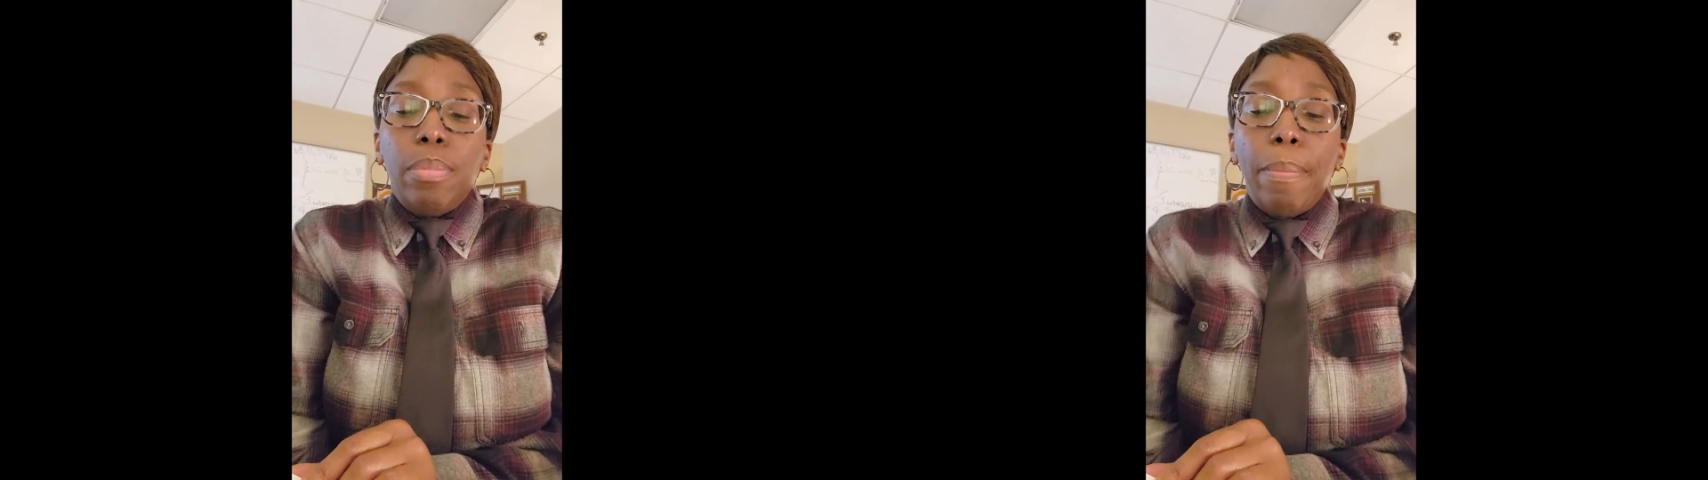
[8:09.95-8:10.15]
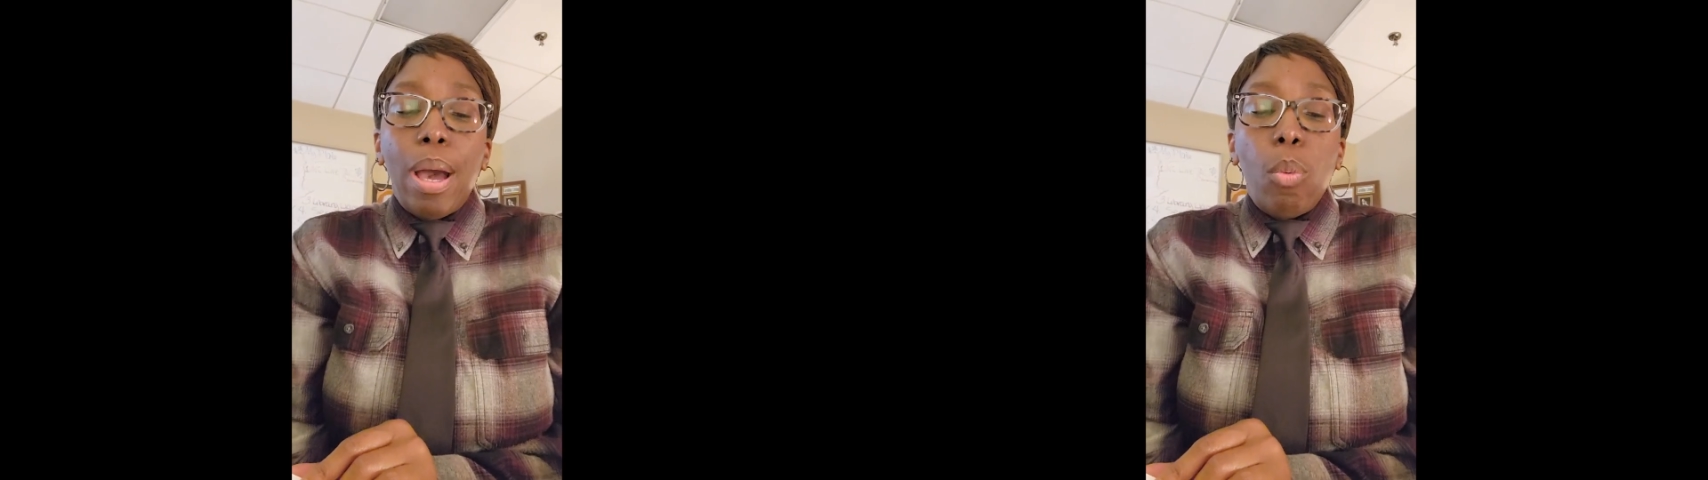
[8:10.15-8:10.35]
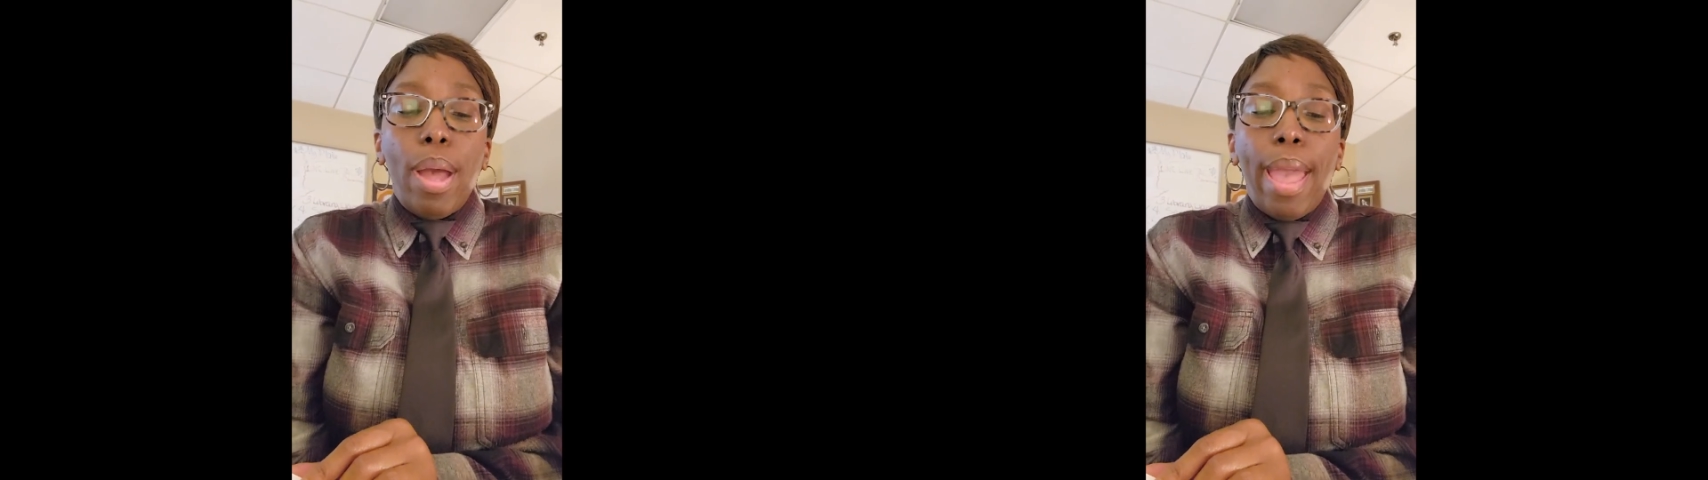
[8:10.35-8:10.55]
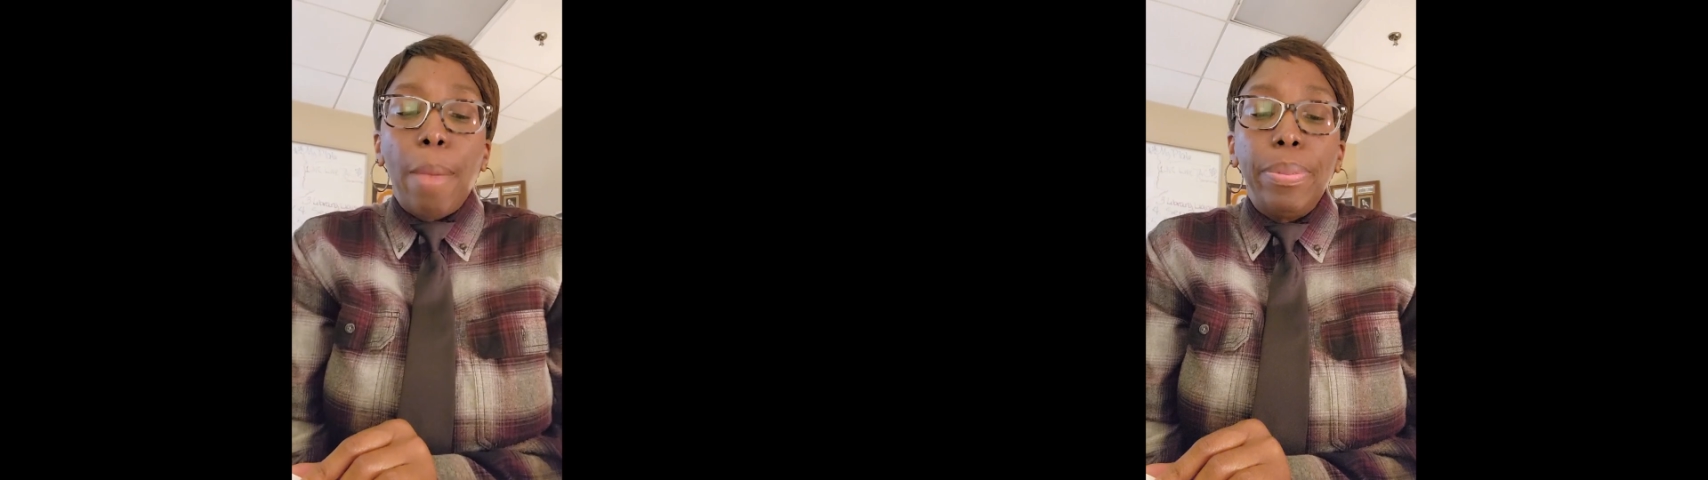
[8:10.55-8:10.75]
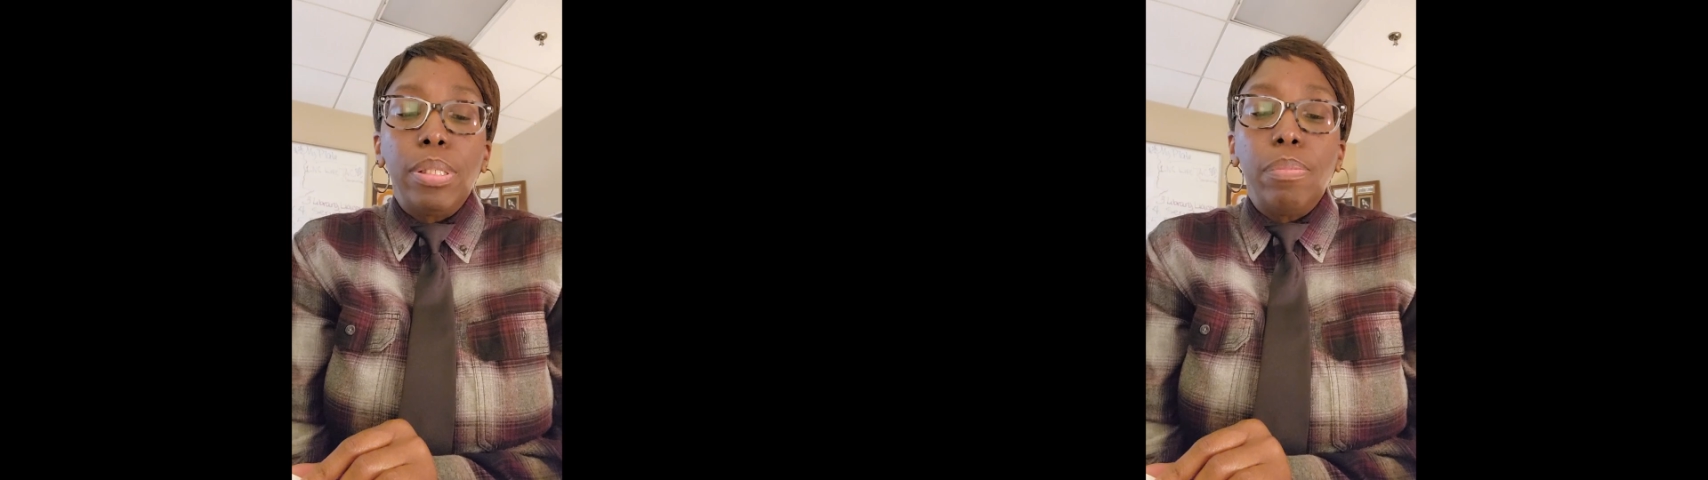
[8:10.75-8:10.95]
about what
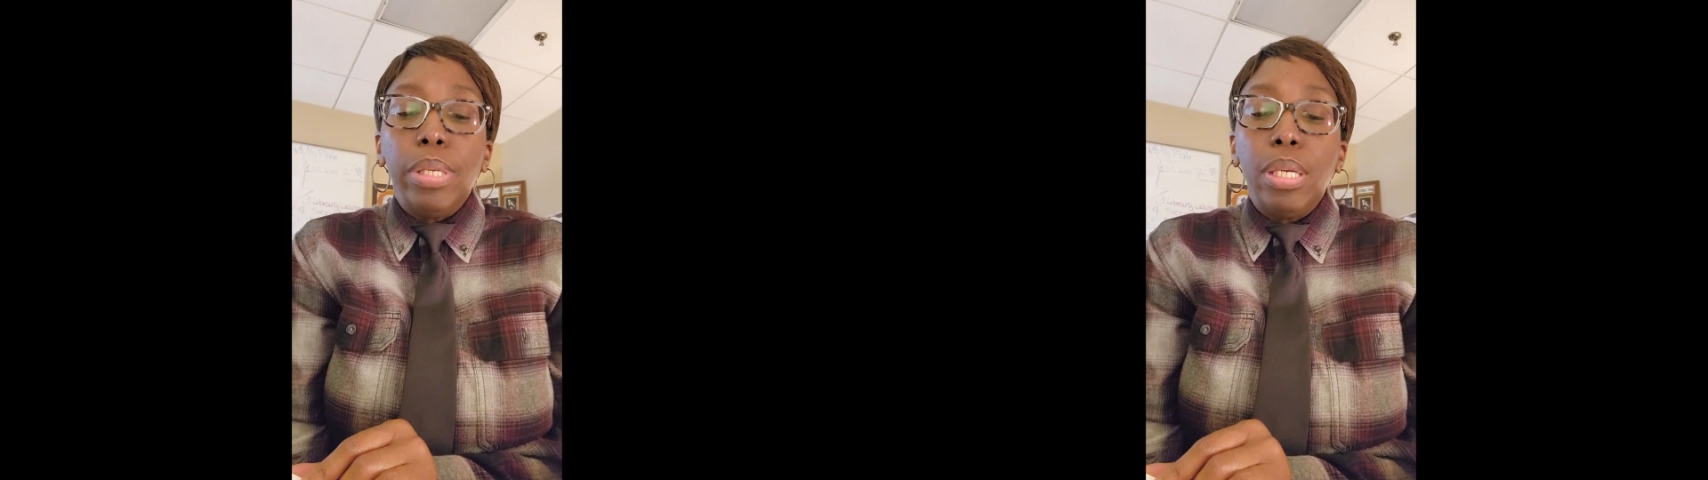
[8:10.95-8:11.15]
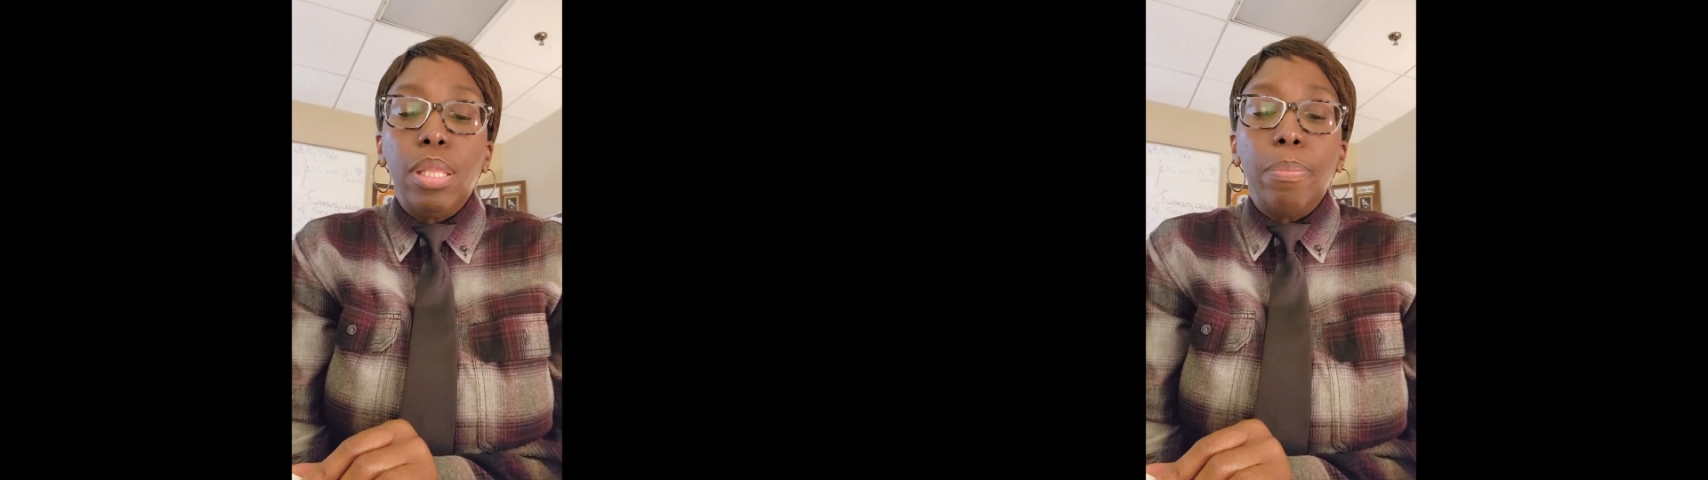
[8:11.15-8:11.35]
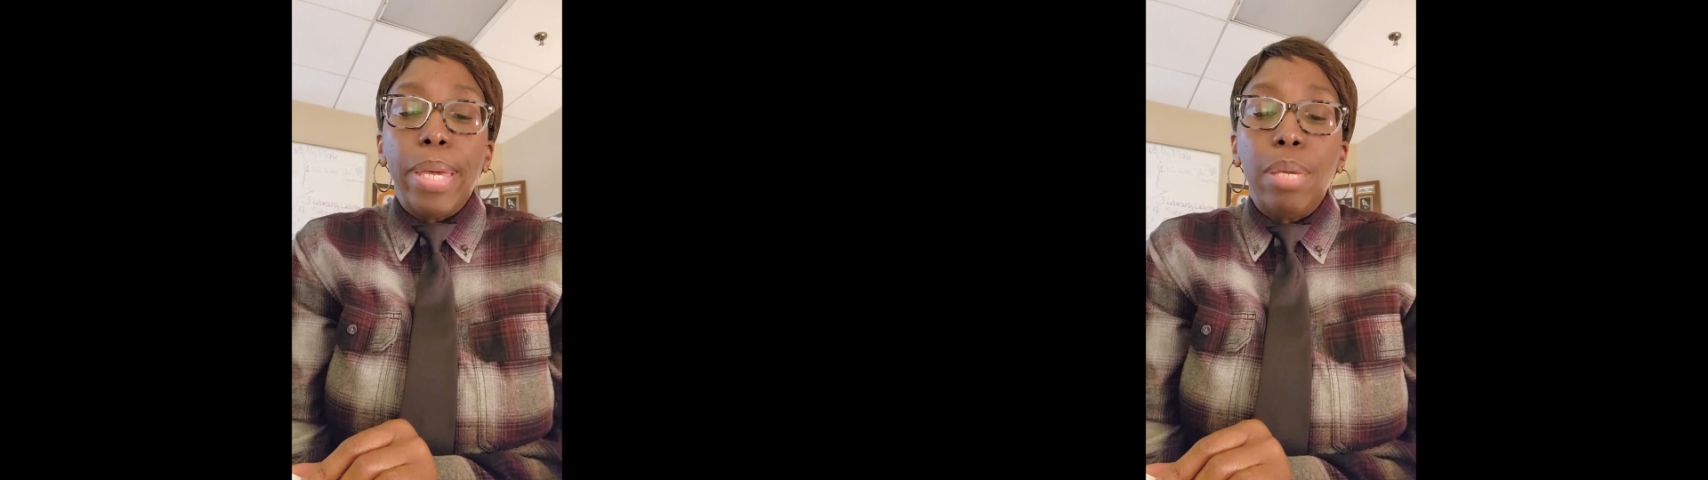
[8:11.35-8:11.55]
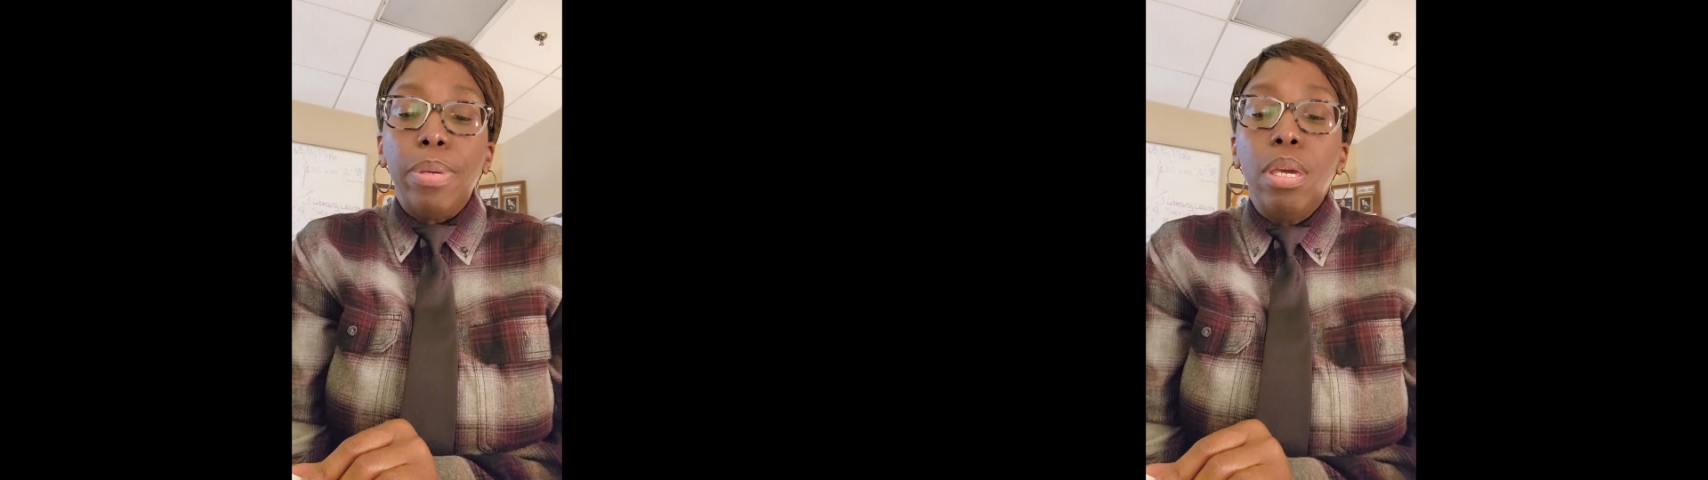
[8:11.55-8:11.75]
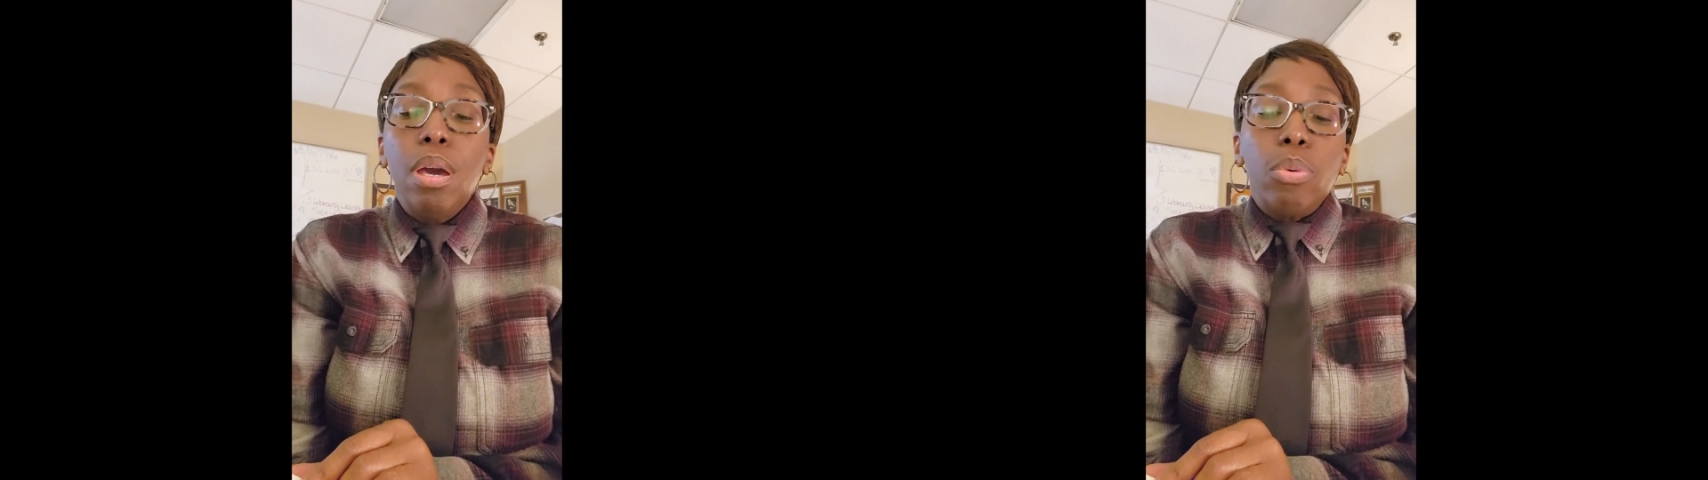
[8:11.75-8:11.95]
happened to me and the baby